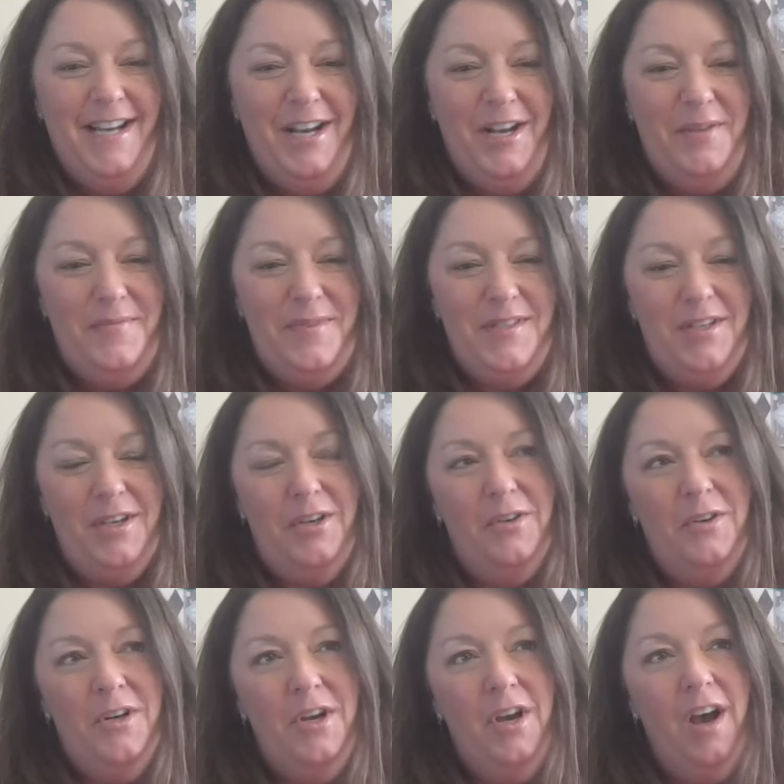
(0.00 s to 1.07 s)
Um,
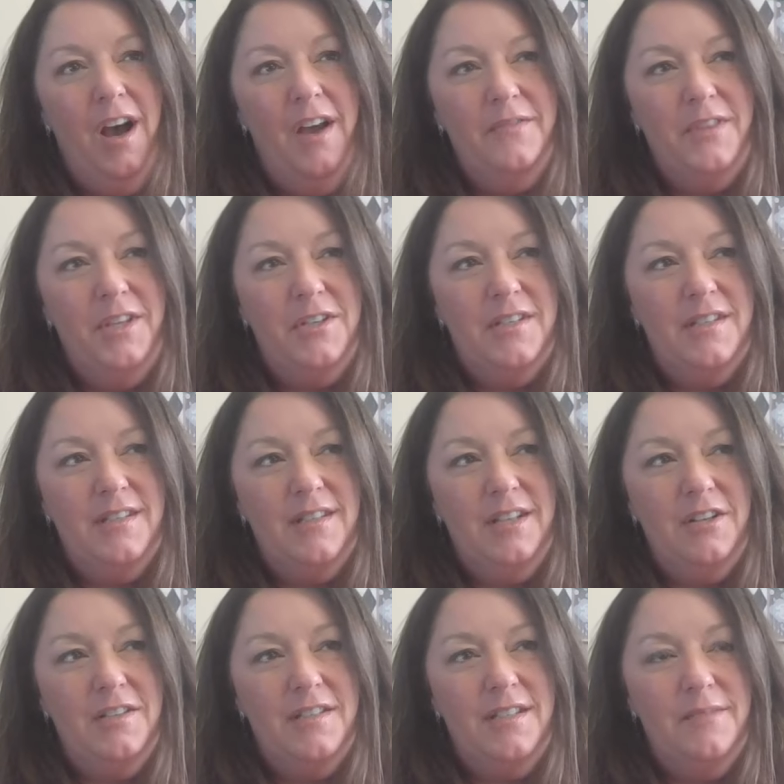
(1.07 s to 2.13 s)
so uh, there's
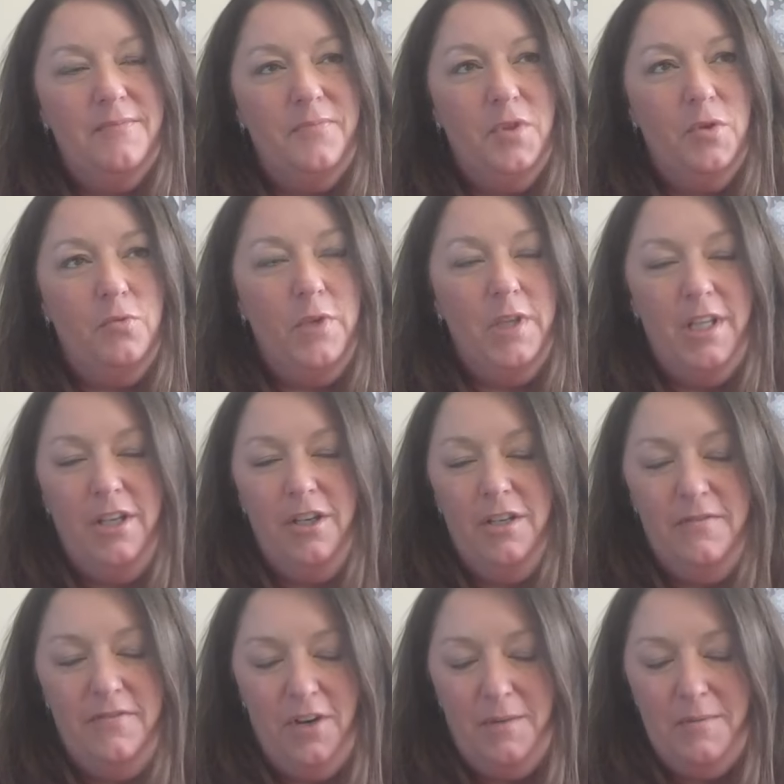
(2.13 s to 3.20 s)
there are some really
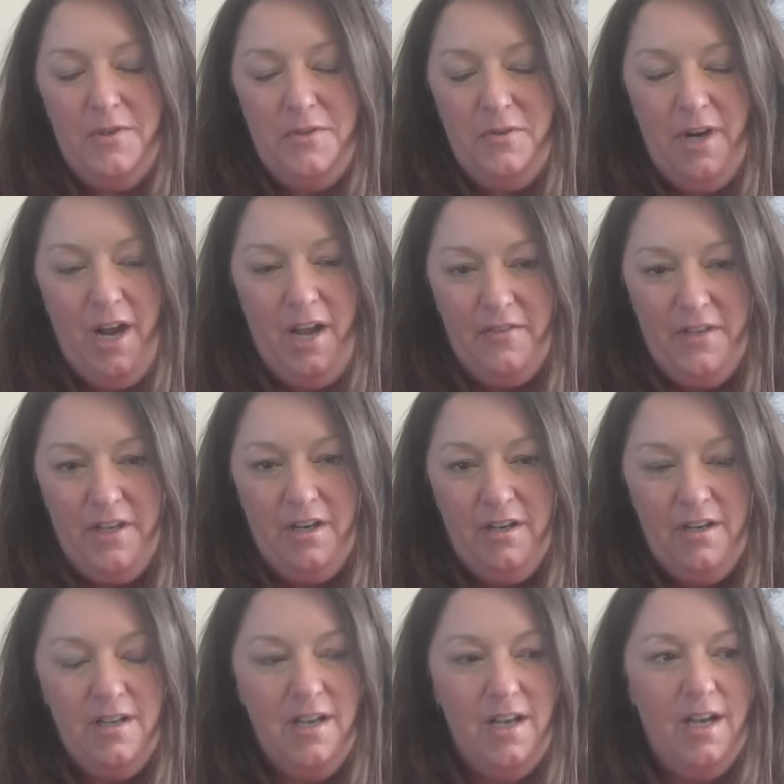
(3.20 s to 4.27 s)
good farmers who are out there,